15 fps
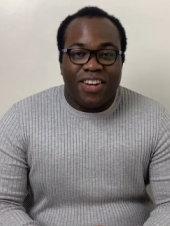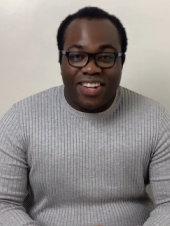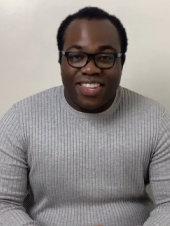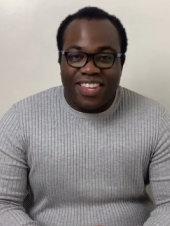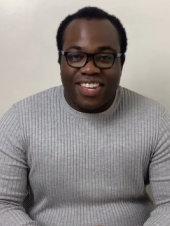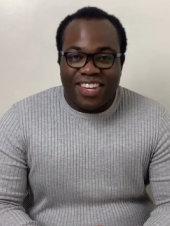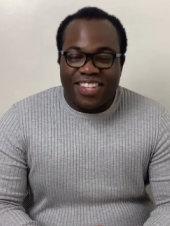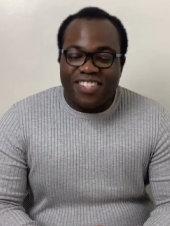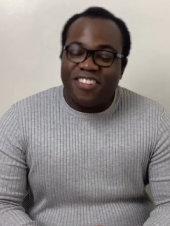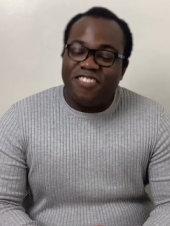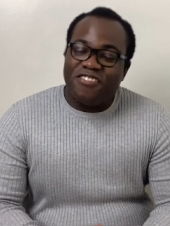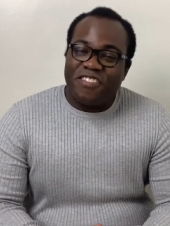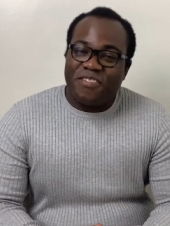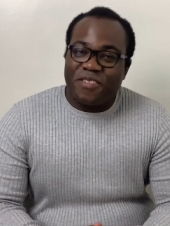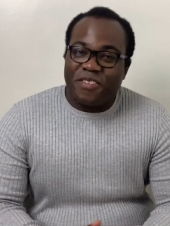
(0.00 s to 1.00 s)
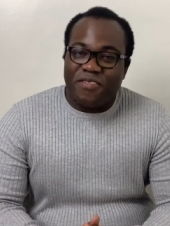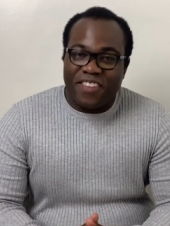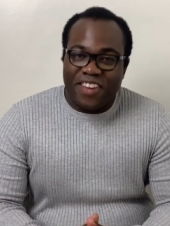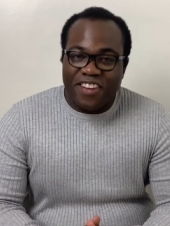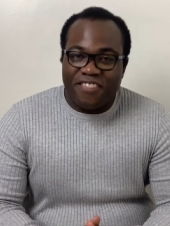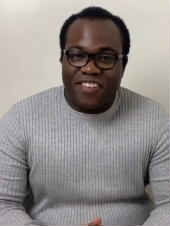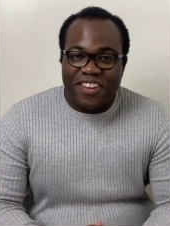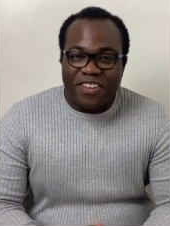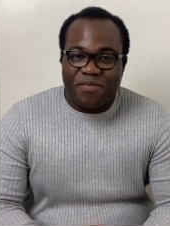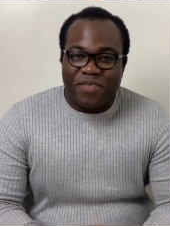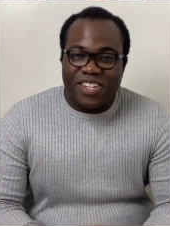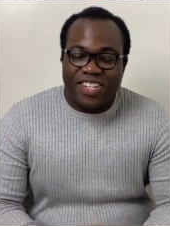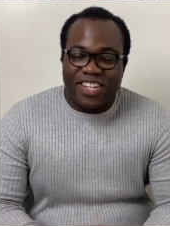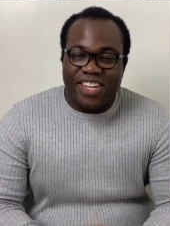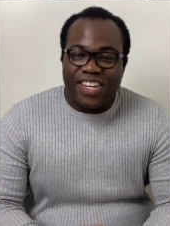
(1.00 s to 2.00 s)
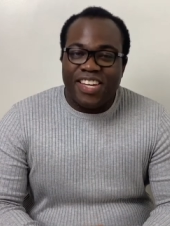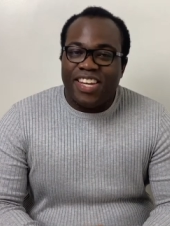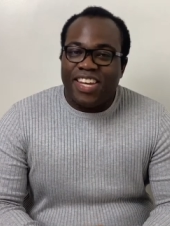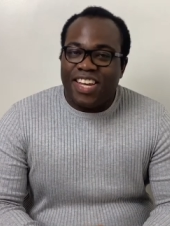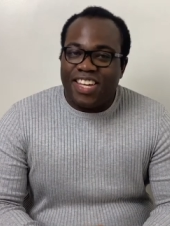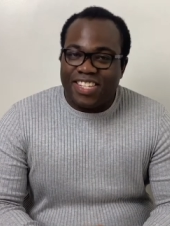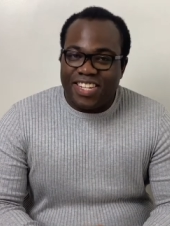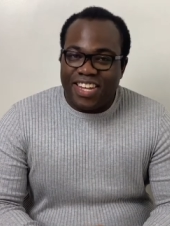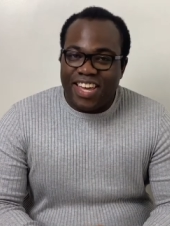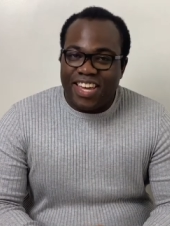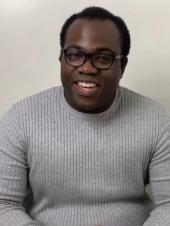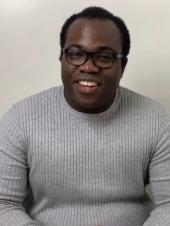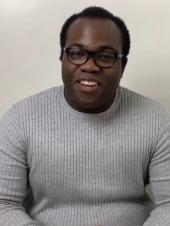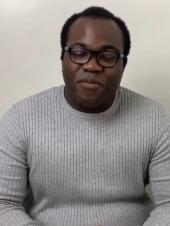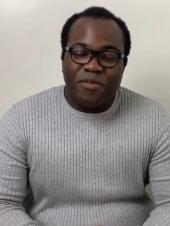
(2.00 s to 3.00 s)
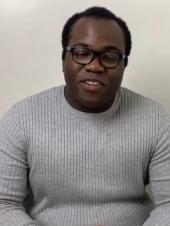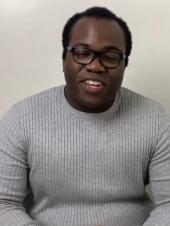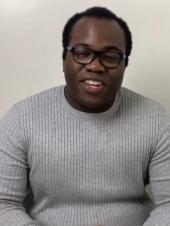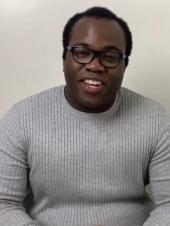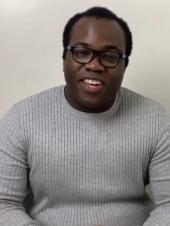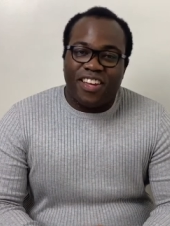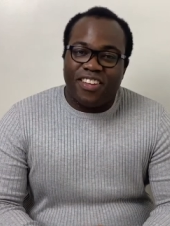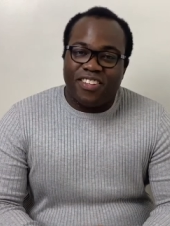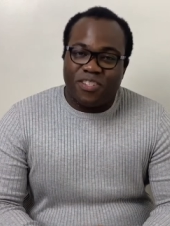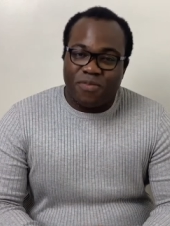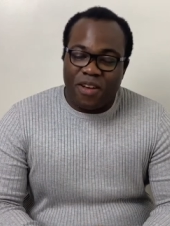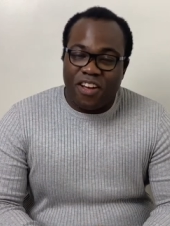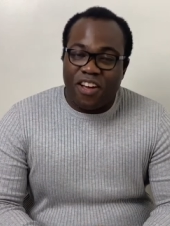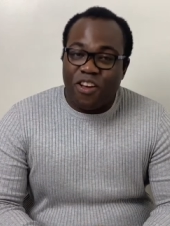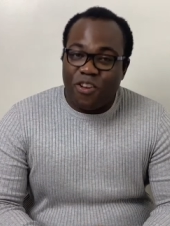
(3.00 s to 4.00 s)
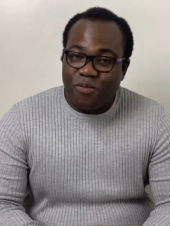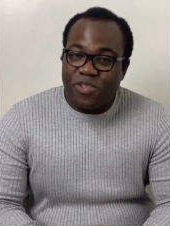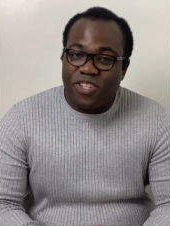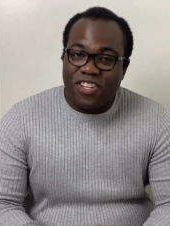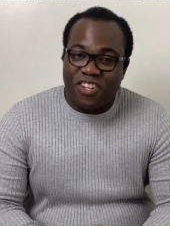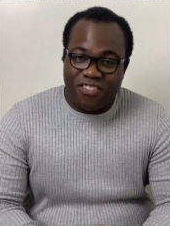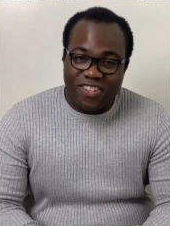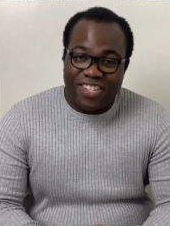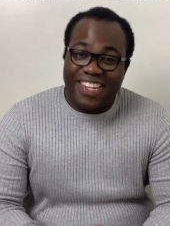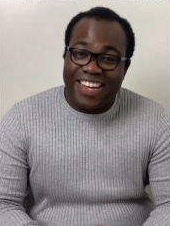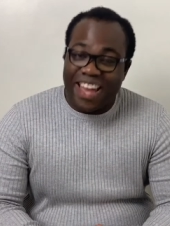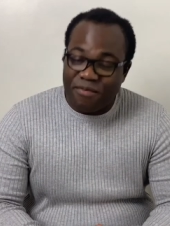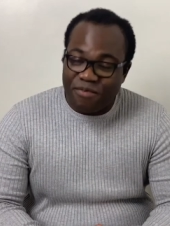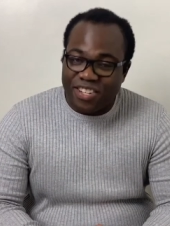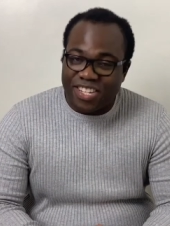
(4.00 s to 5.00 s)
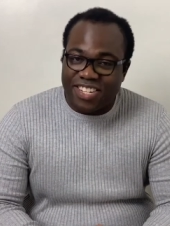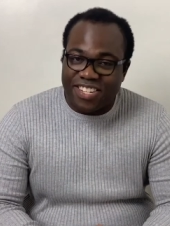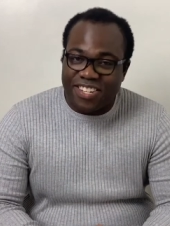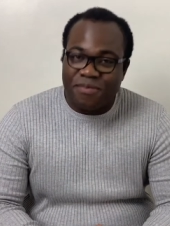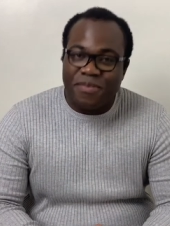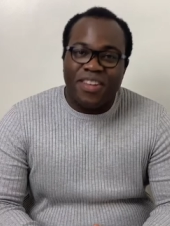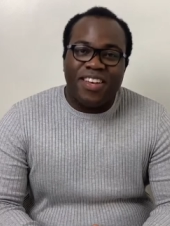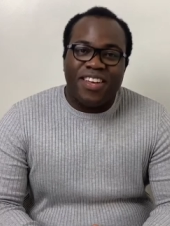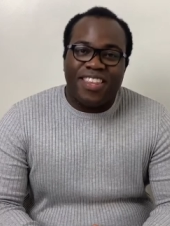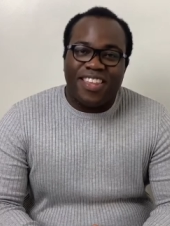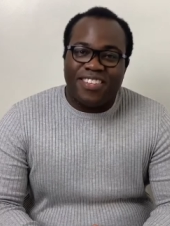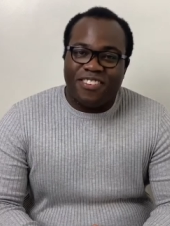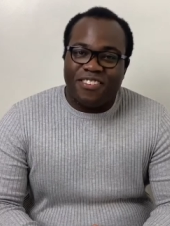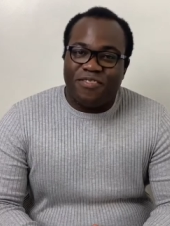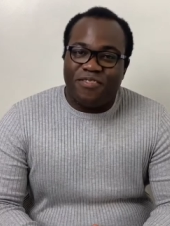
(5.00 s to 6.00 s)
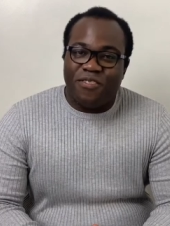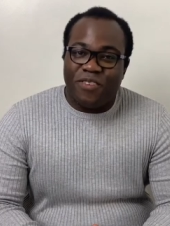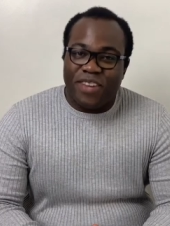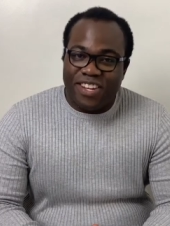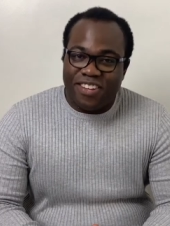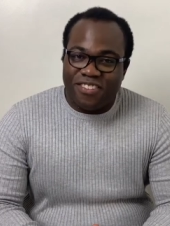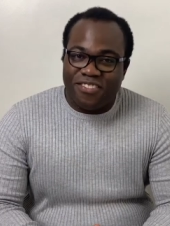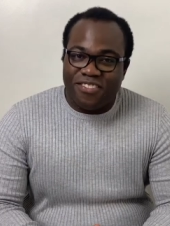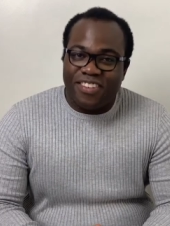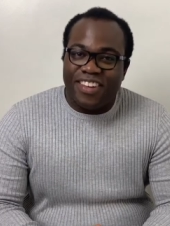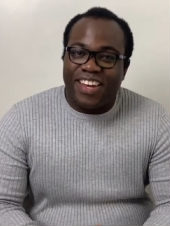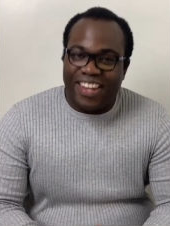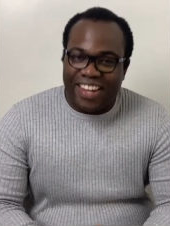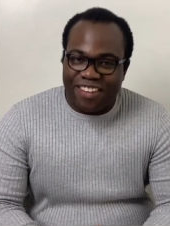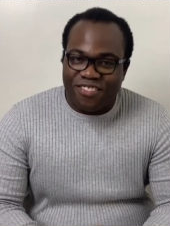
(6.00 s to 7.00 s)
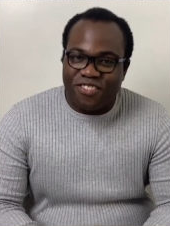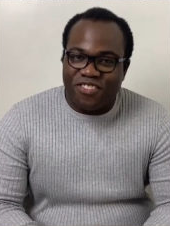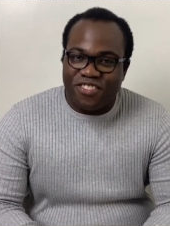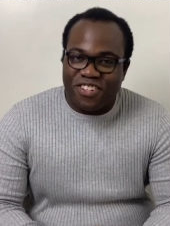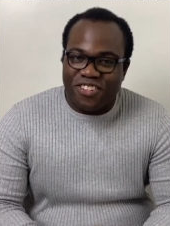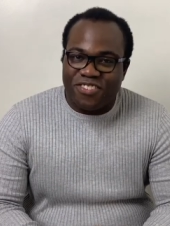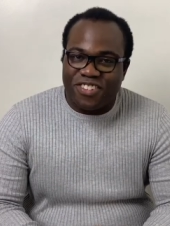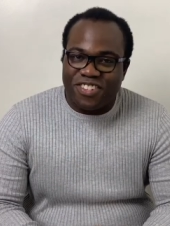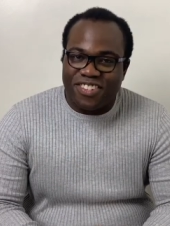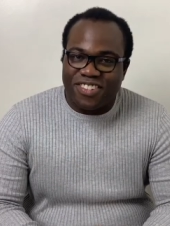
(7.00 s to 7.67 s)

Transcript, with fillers: Hey there, it's Andre from Conveyor Randomness here, and today we're looking at a smart home security camera system that's good for indoor and outdoor use.